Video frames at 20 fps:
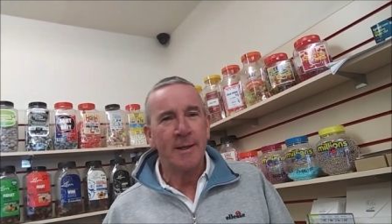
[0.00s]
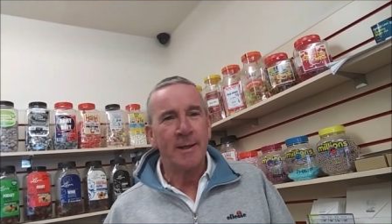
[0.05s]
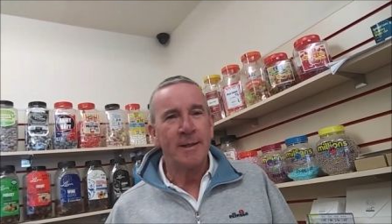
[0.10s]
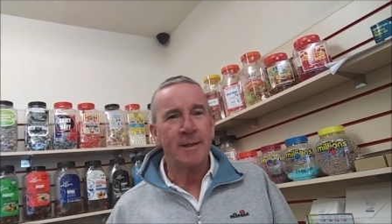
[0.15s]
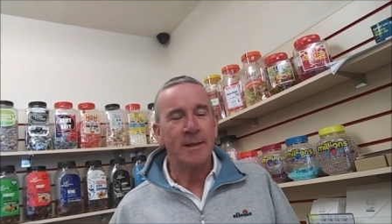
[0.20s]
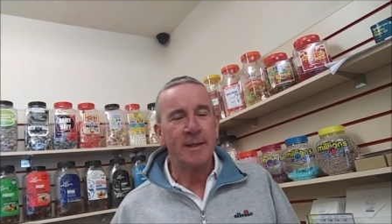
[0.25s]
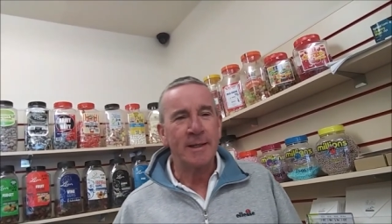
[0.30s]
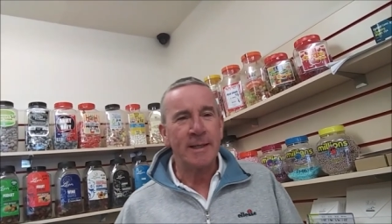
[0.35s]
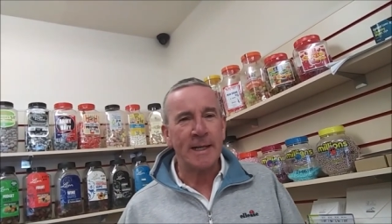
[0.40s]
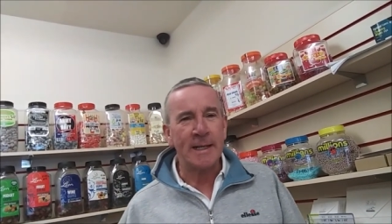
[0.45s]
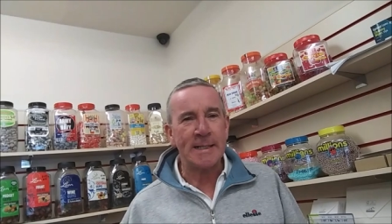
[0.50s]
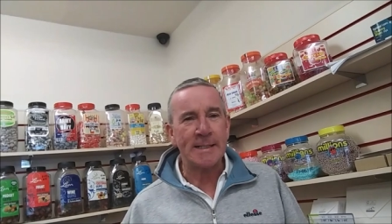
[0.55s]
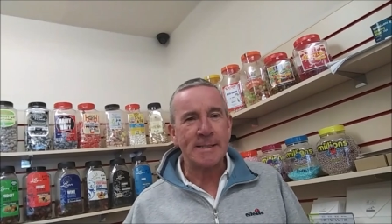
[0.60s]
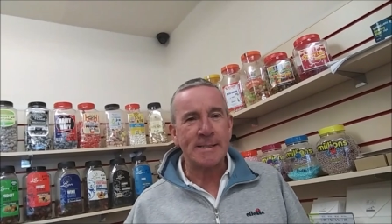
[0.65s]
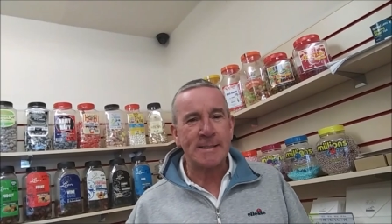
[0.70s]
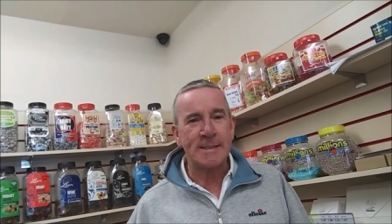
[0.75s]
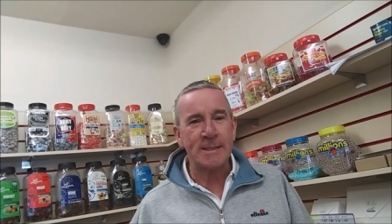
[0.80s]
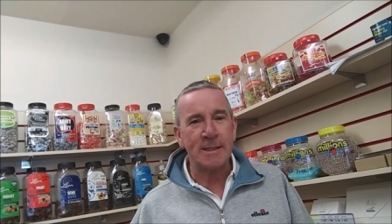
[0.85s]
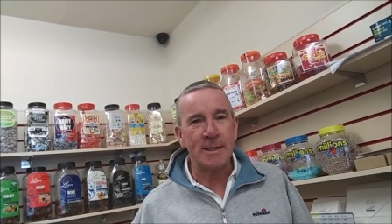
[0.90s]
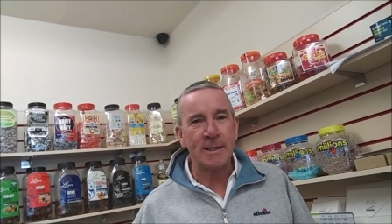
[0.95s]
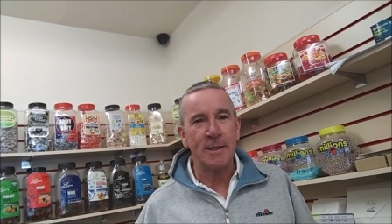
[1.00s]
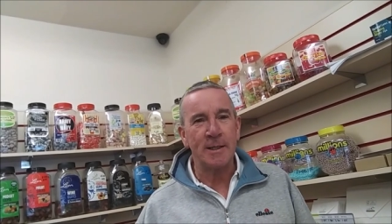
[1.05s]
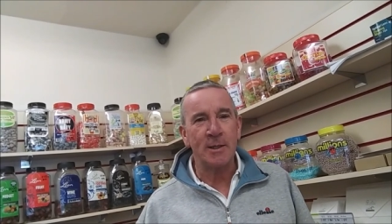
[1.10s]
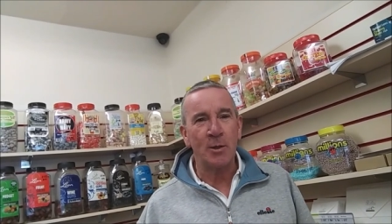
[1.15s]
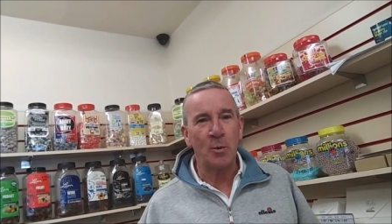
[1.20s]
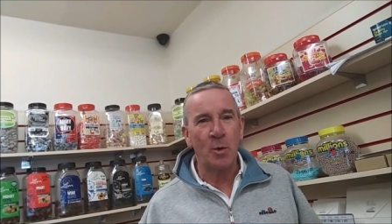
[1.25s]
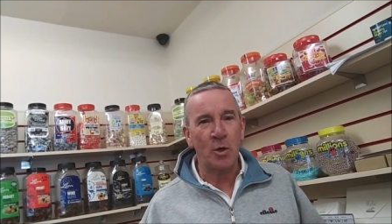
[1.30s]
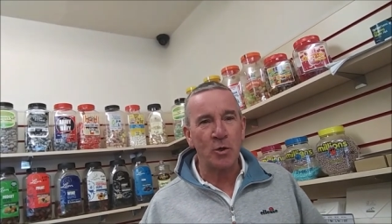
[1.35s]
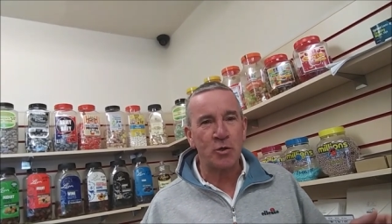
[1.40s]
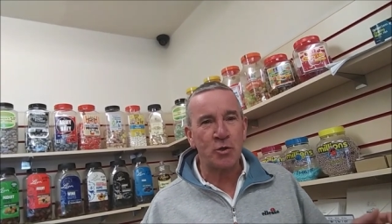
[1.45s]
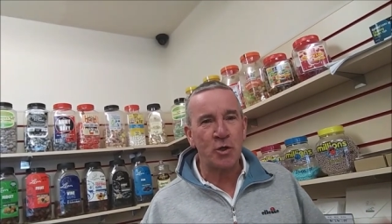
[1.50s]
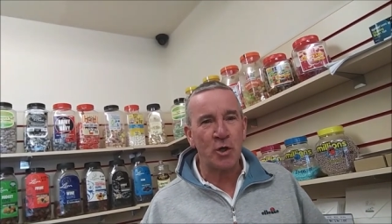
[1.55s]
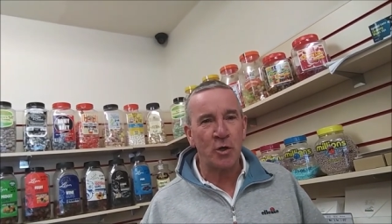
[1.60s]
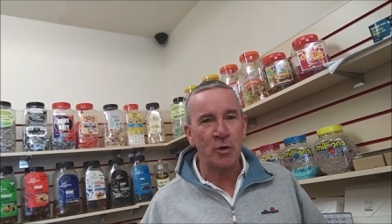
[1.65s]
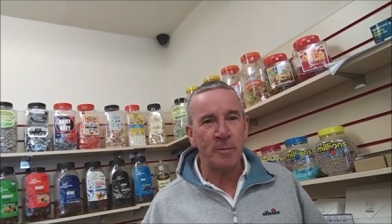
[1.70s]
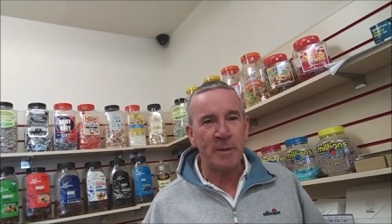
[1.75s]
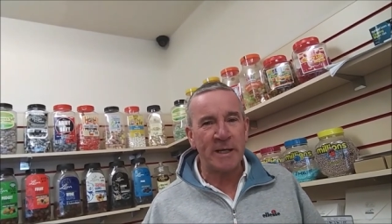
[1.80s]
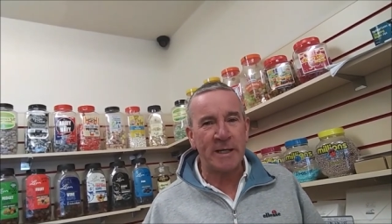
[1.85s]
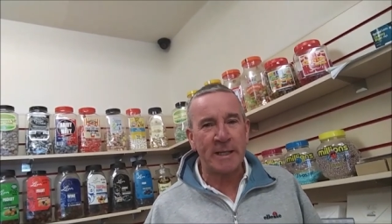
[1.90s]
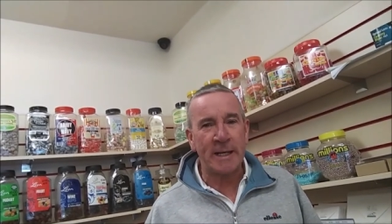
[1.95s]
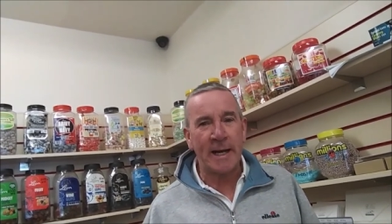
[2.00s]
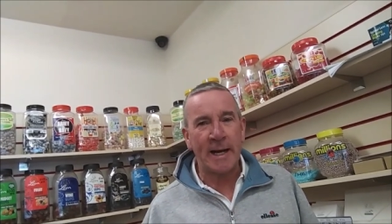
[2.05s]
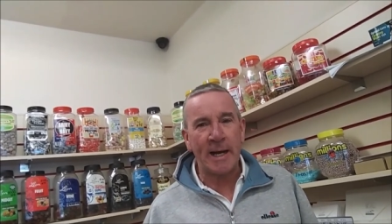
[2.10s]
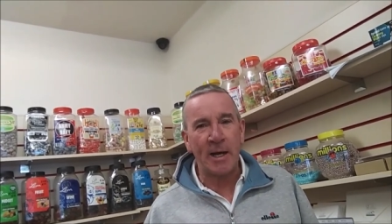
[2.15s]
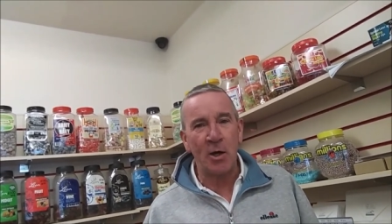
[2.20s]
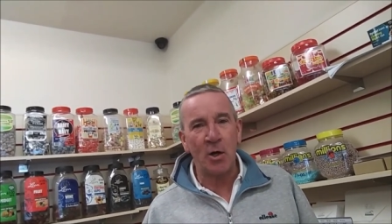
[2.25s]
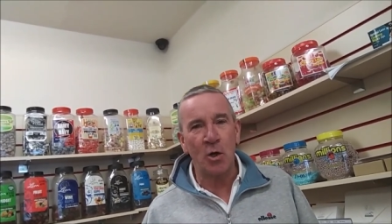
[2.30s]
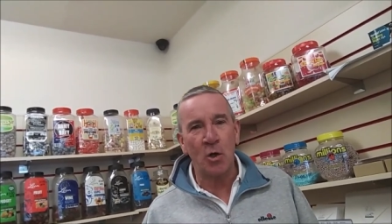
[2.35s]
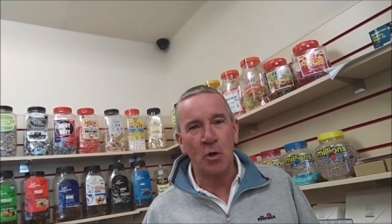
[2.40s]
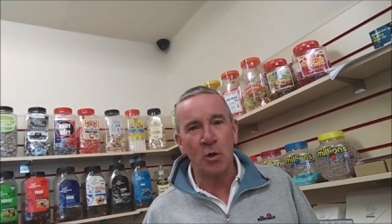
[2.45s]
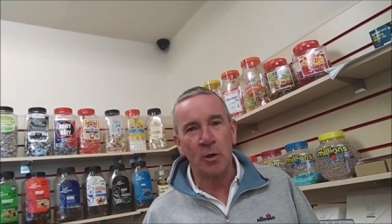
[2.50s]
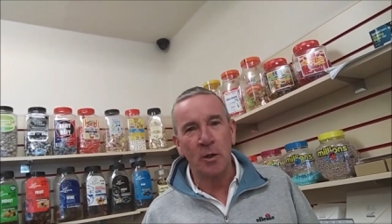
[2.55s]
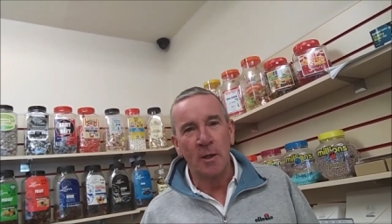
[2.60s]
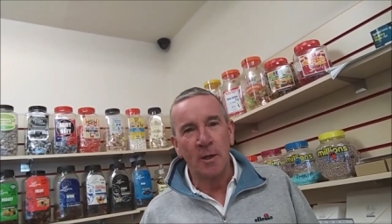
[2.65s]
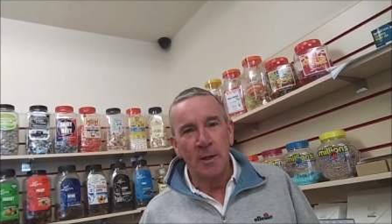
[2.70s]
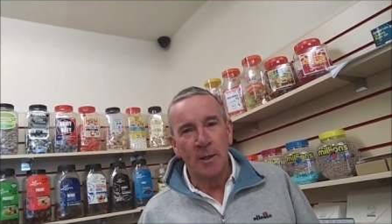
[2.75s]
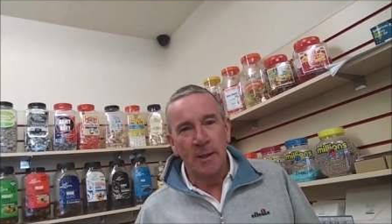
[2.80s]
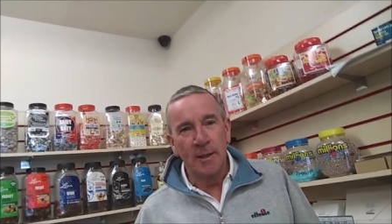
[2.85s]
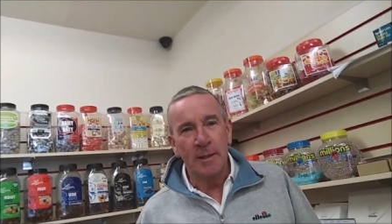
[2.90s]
you get you watch Jeremy Kyle,